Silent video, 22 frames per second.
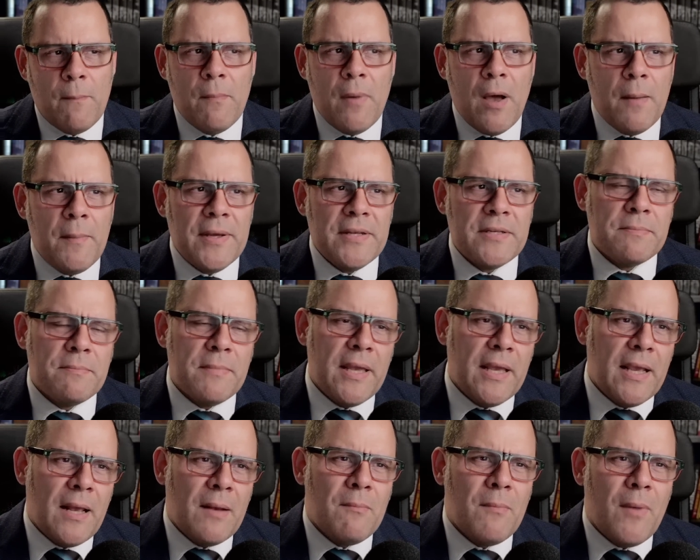Moment
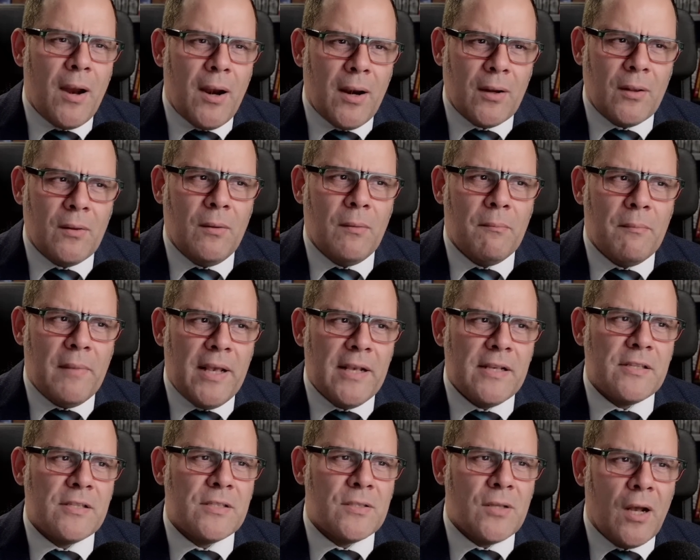Meghan Markle
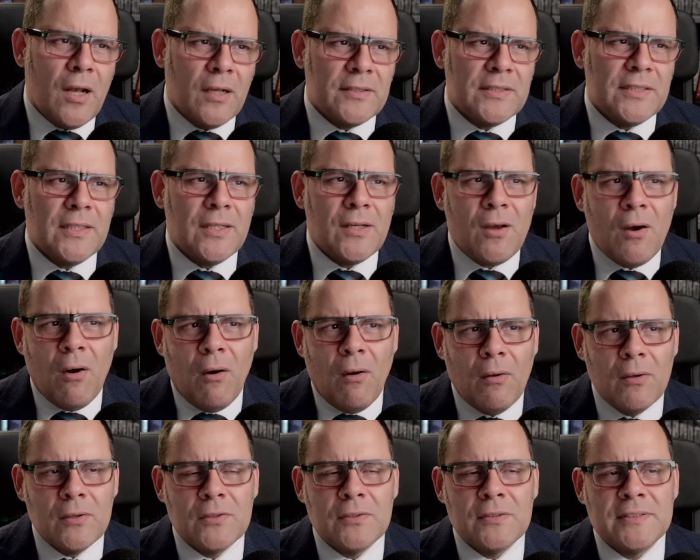makes touching
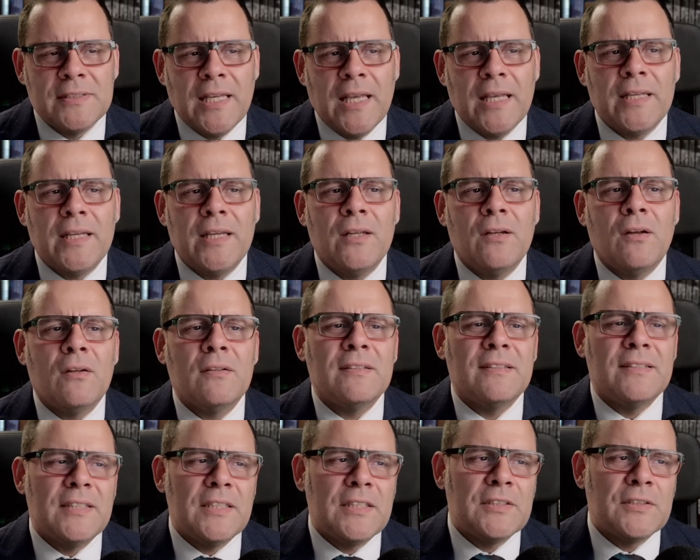call to check in on
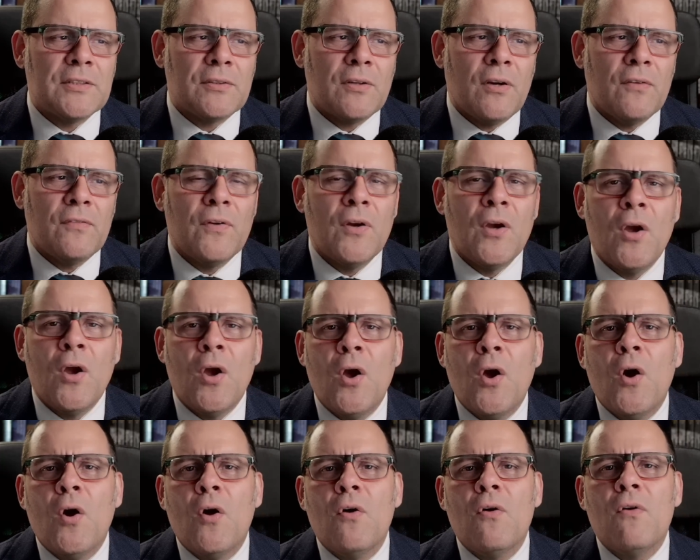sister of
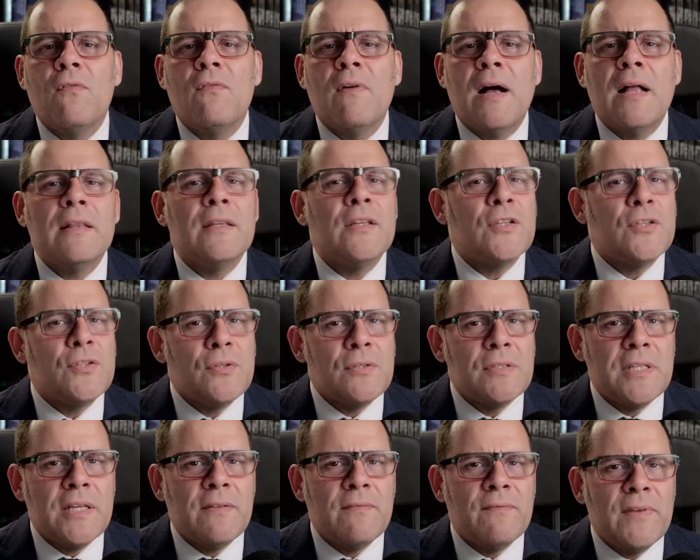Uvalde
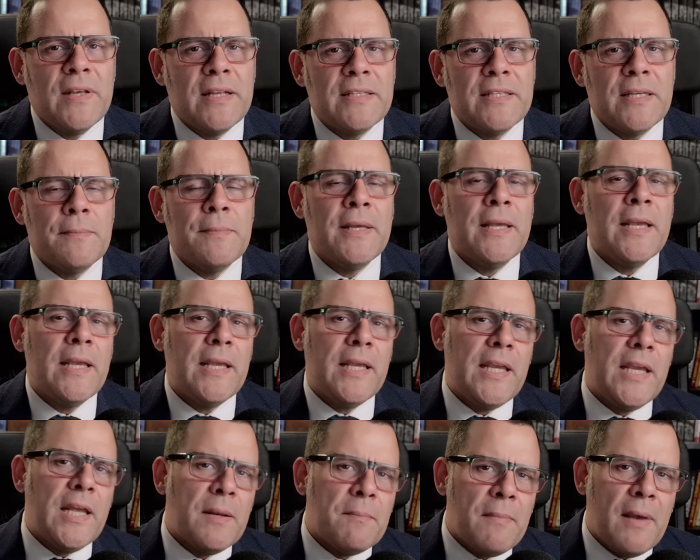shooting victim
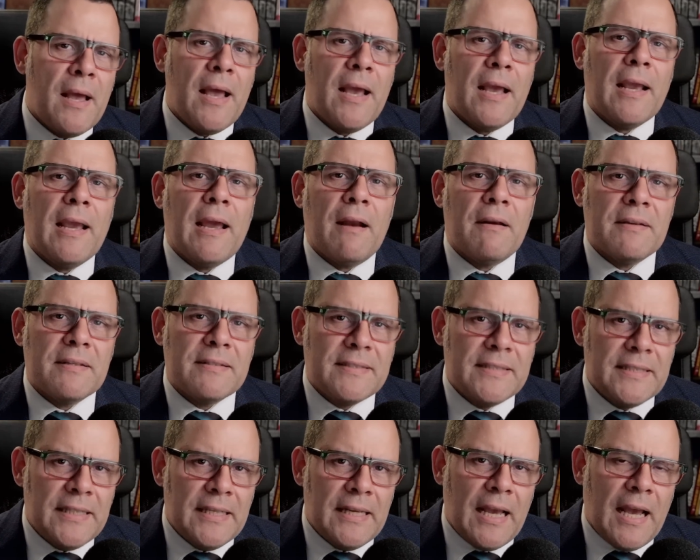Irma
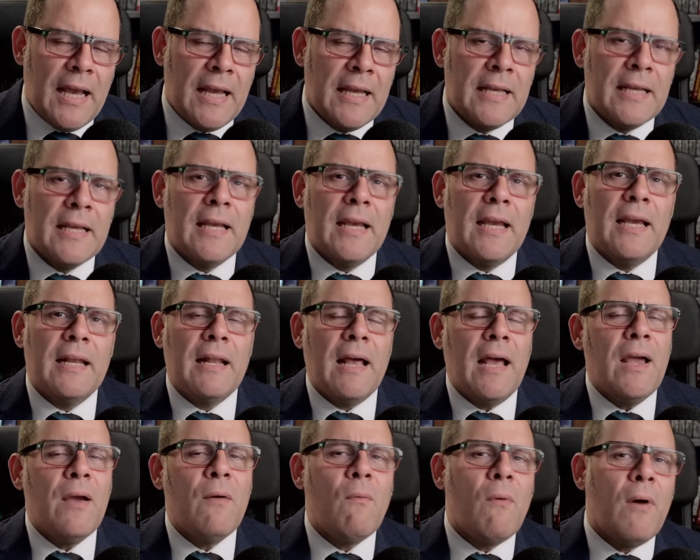Garcia. And
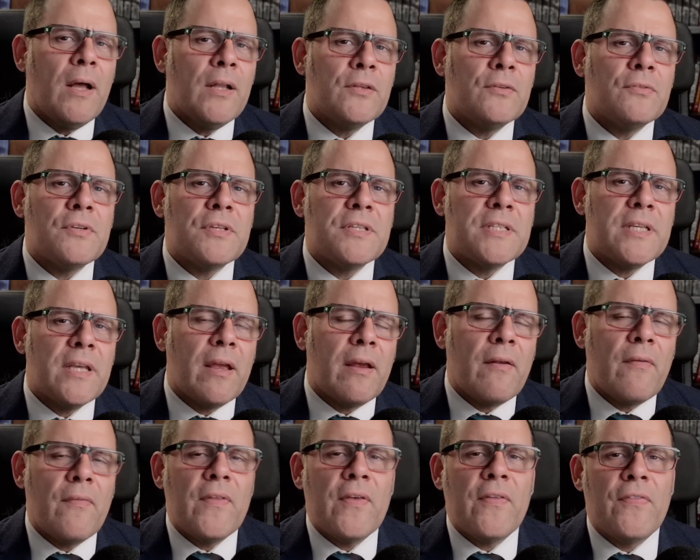I want to
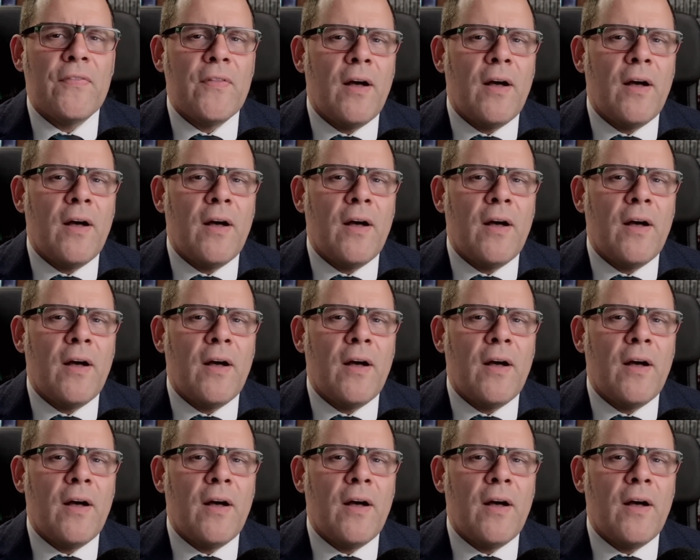share the